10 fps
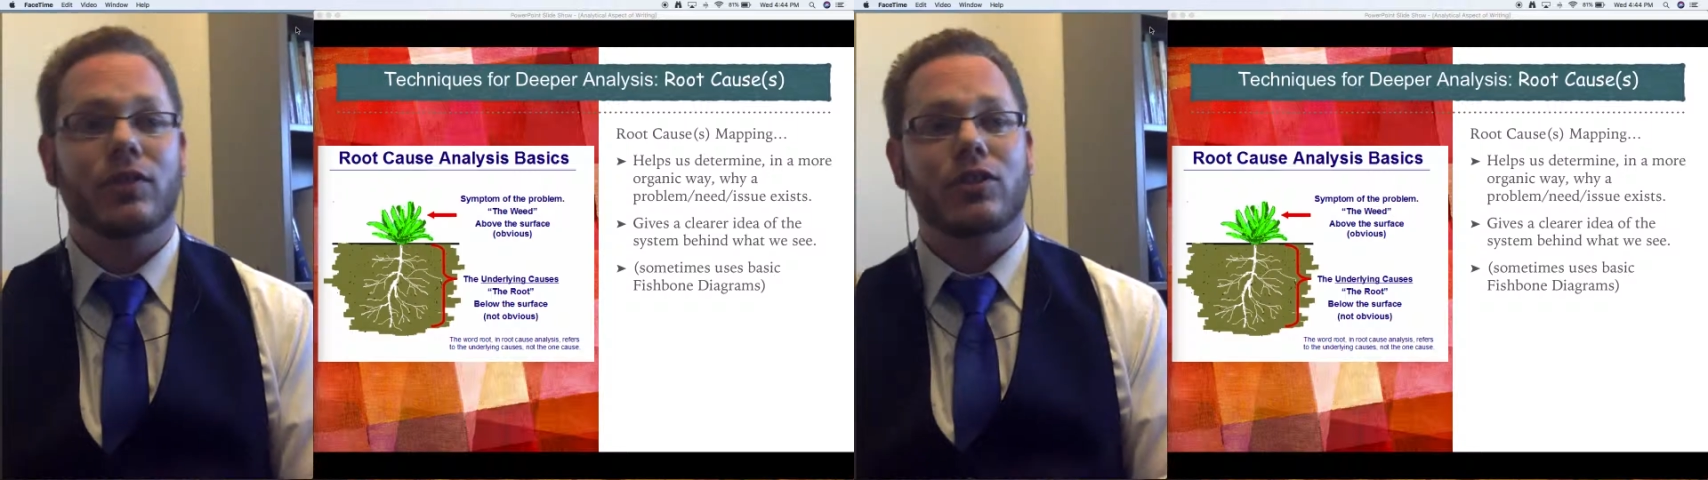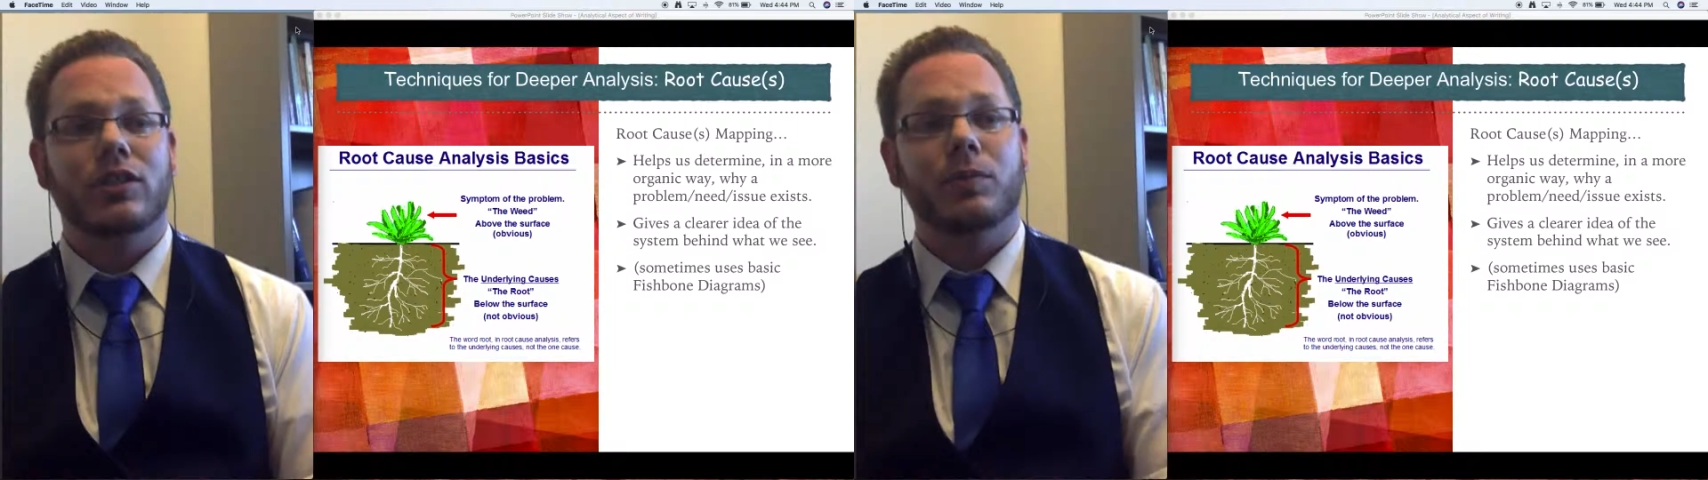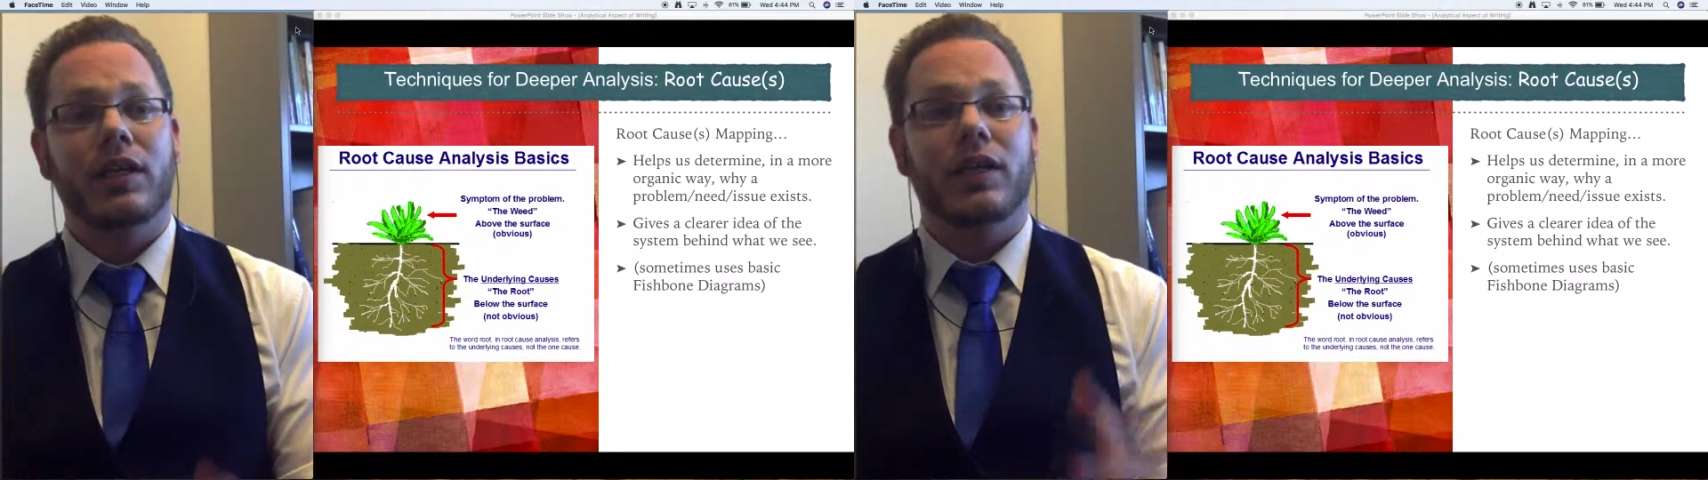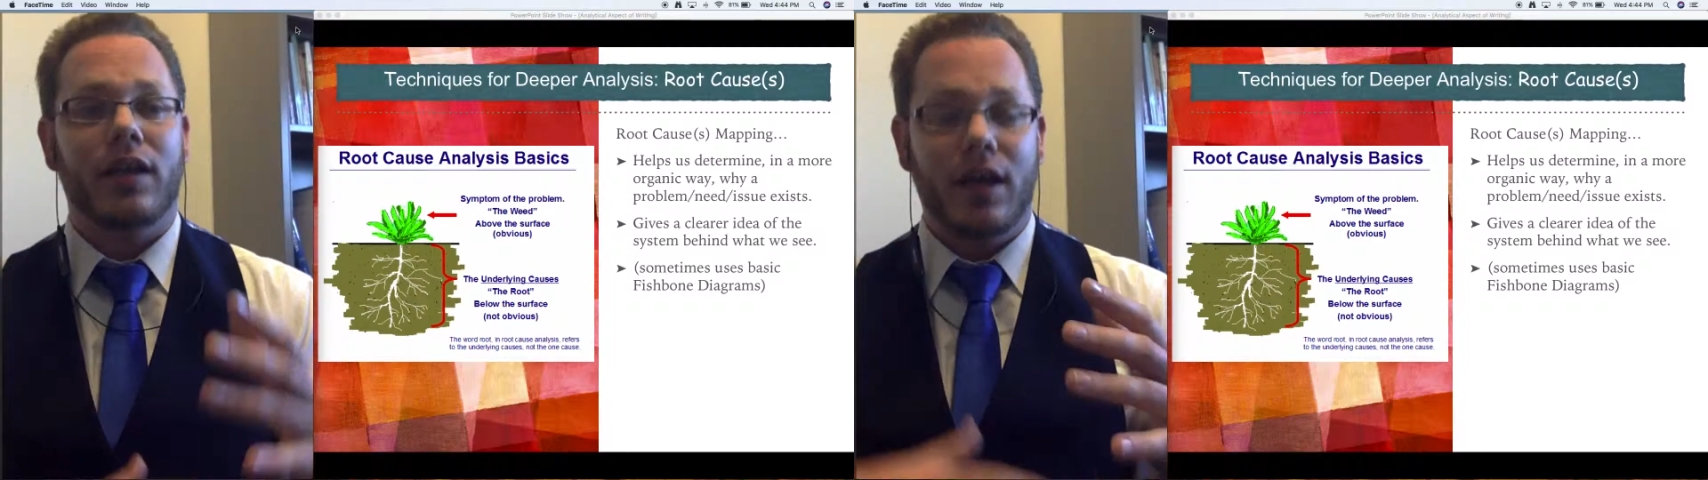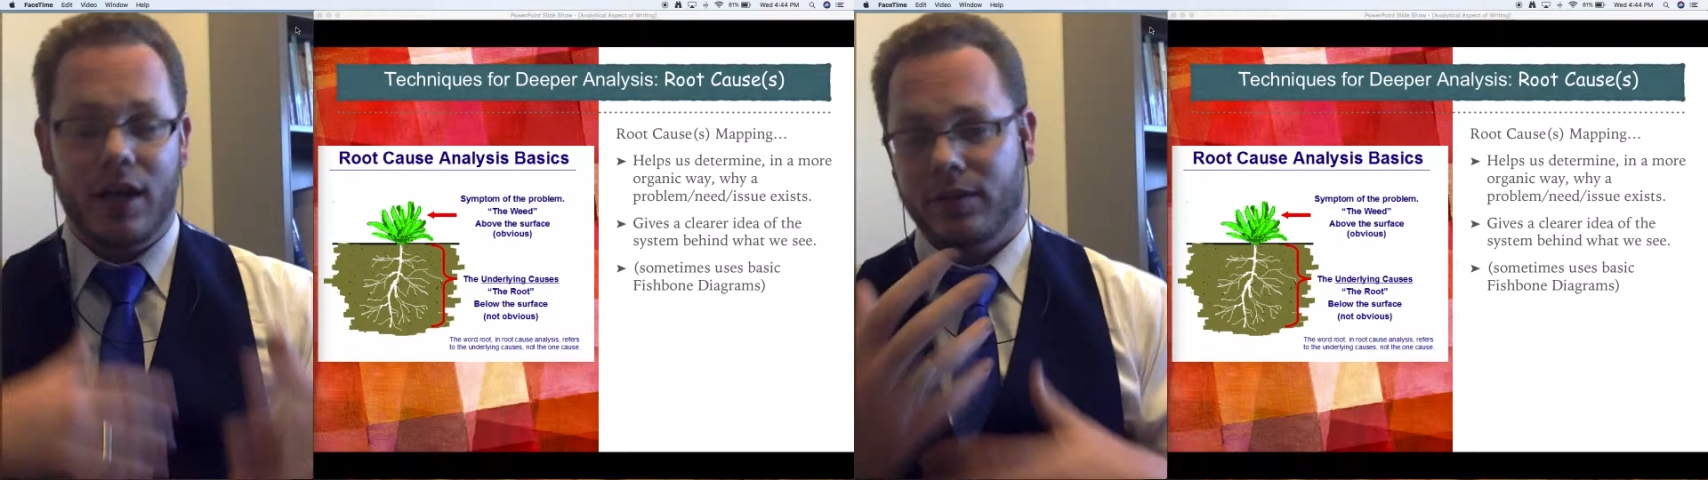And she's been
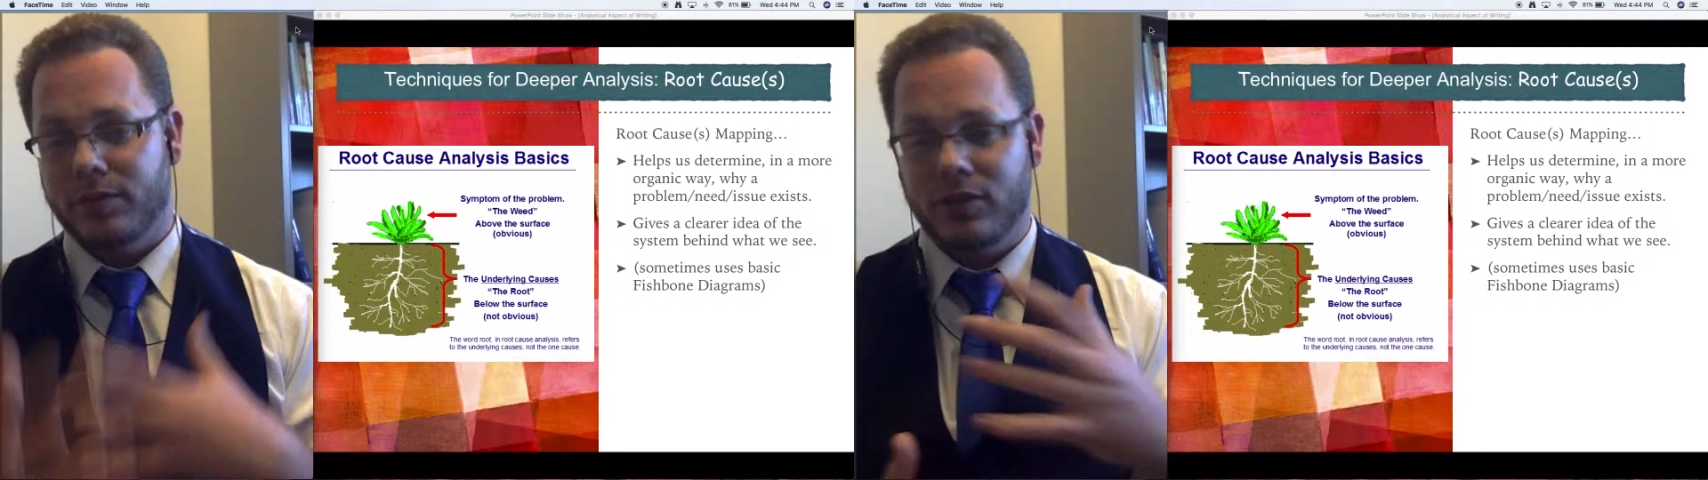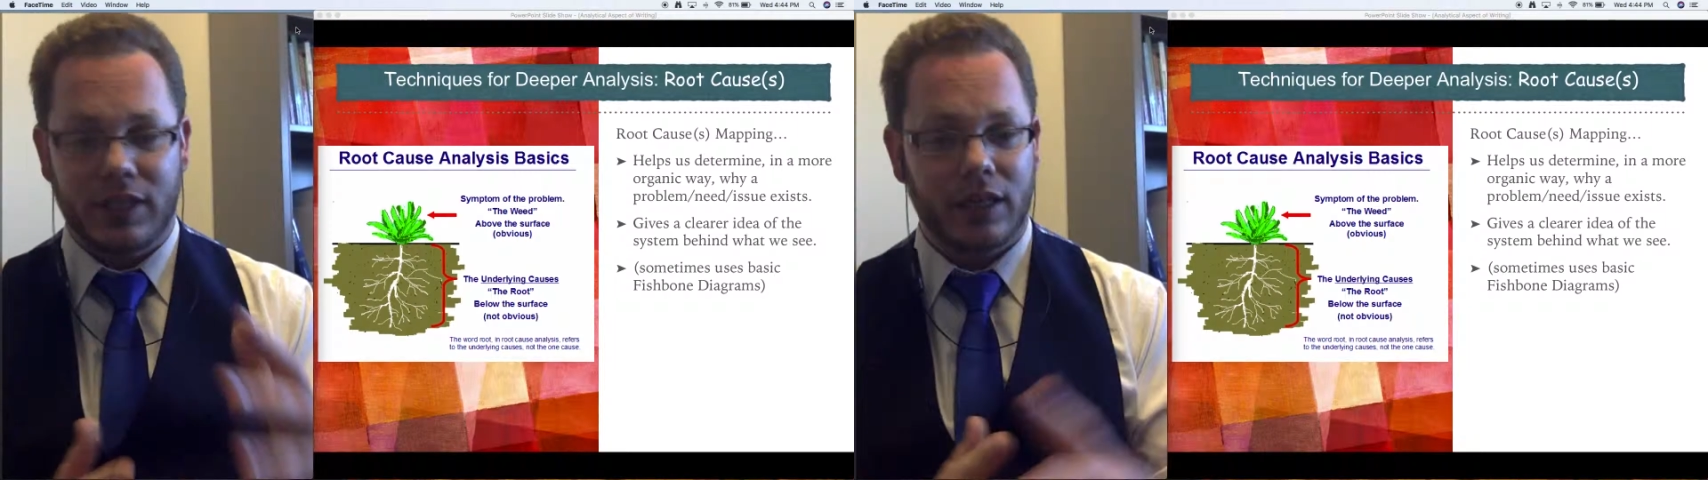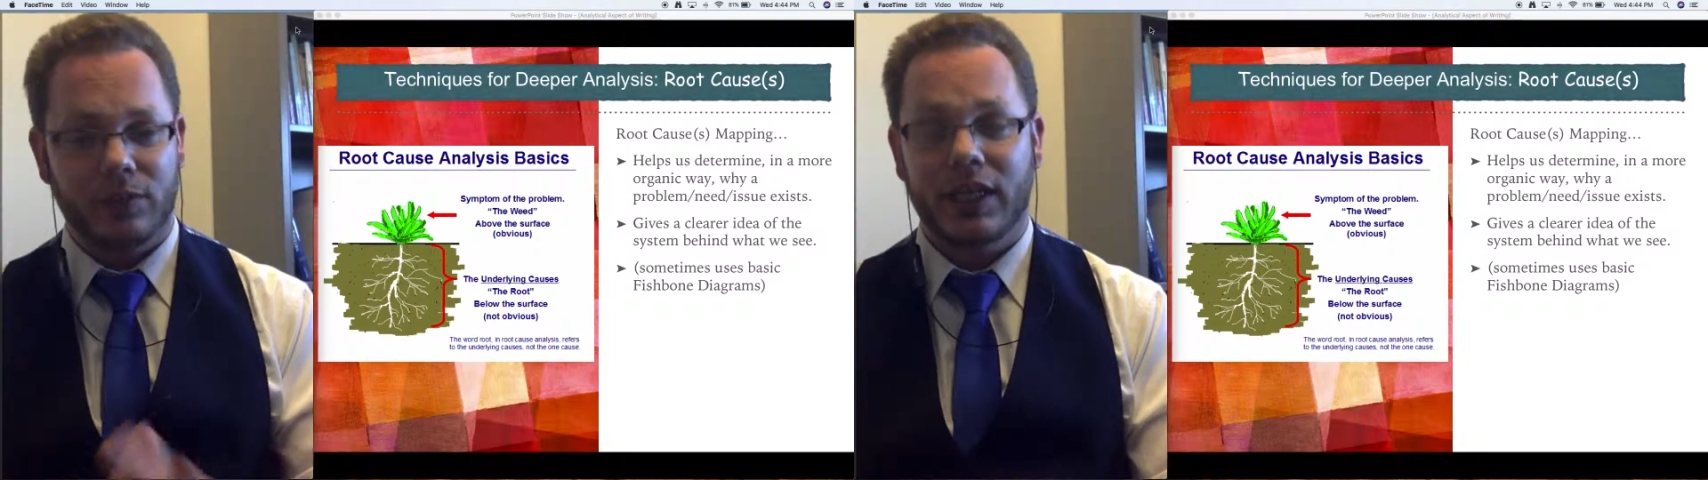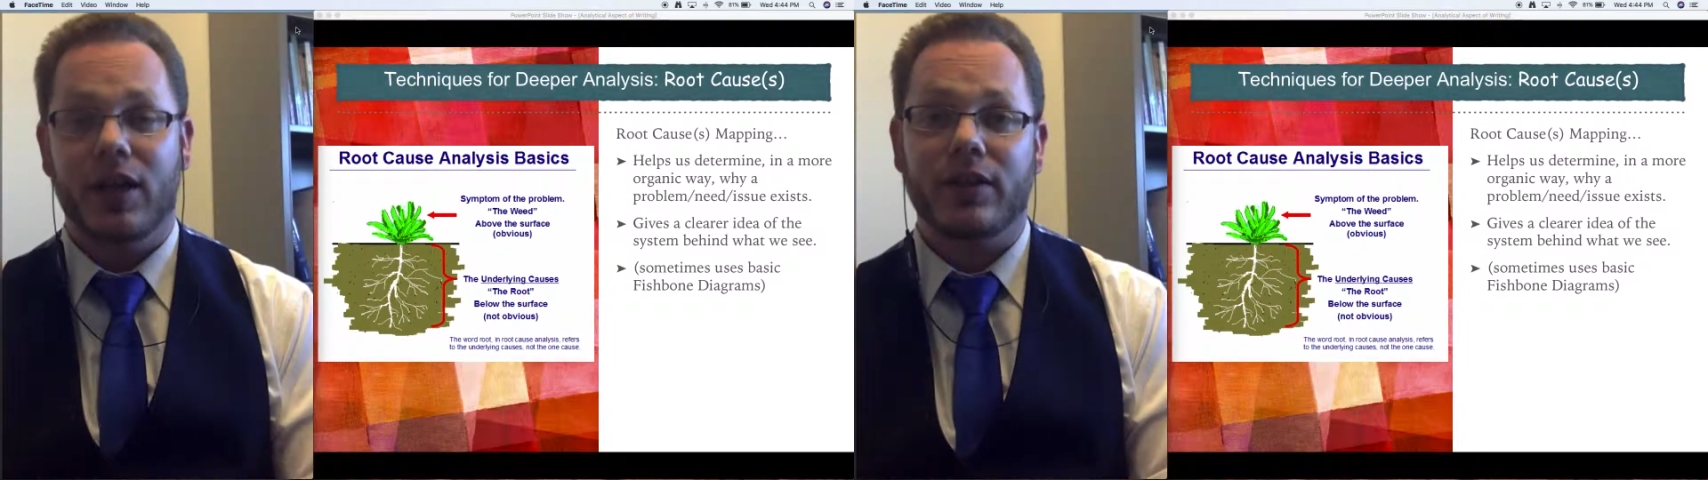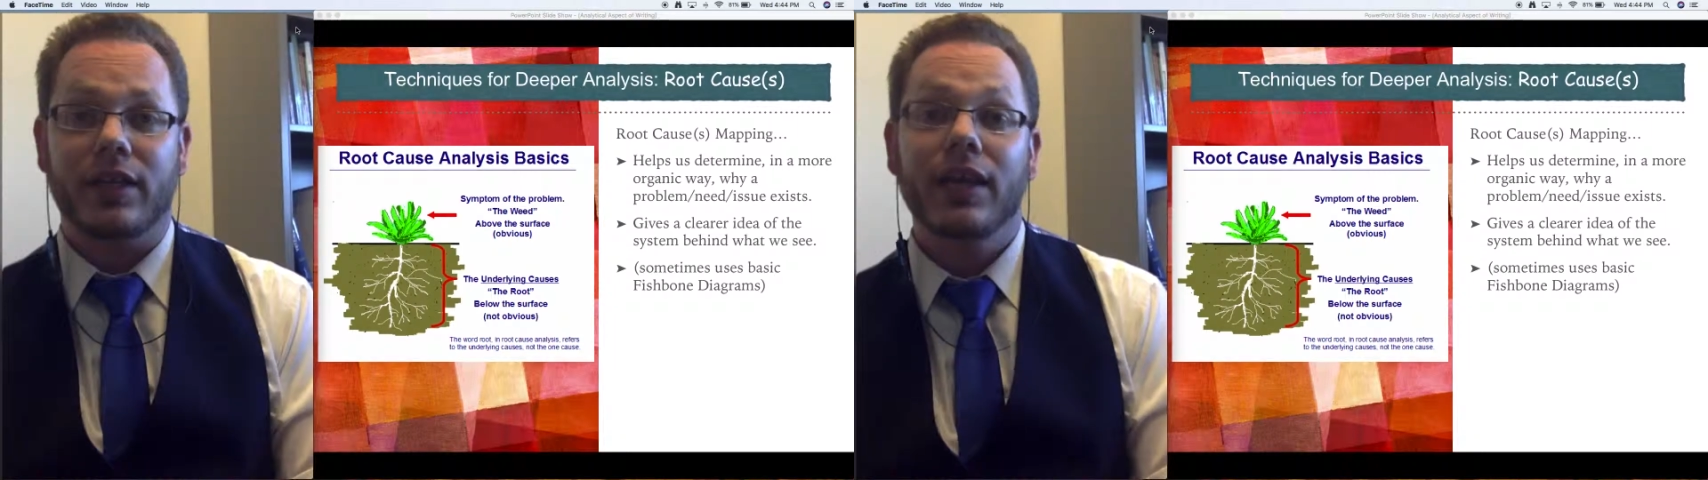getting really
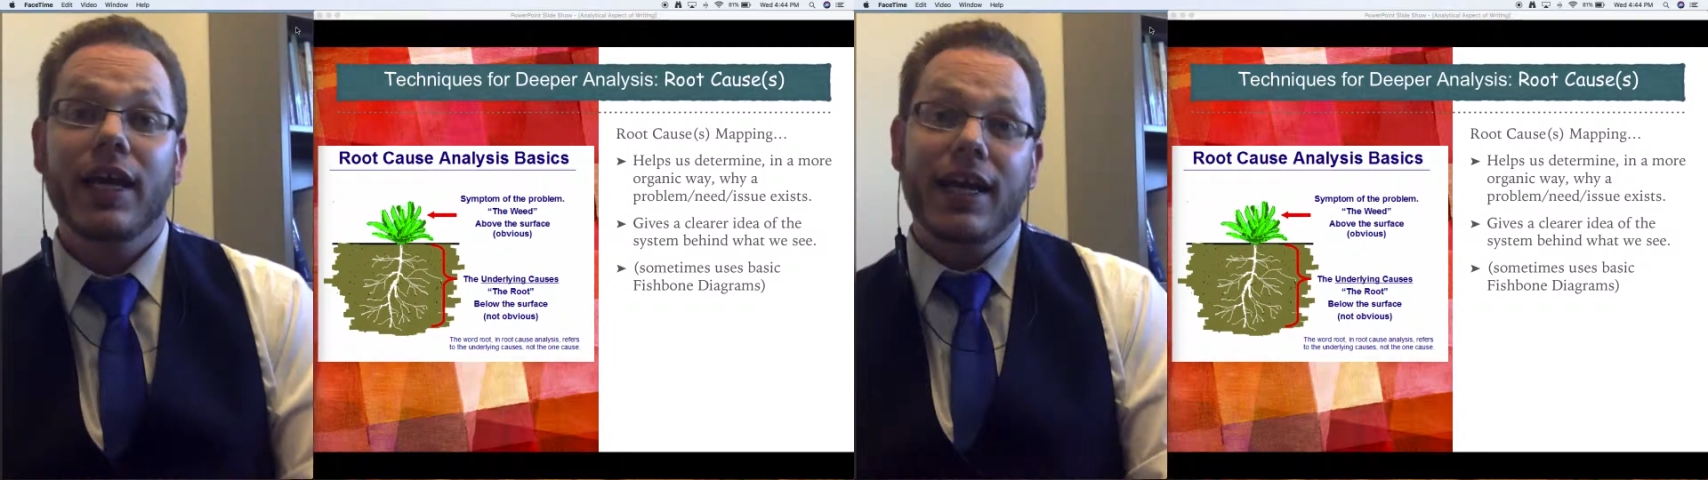healthy.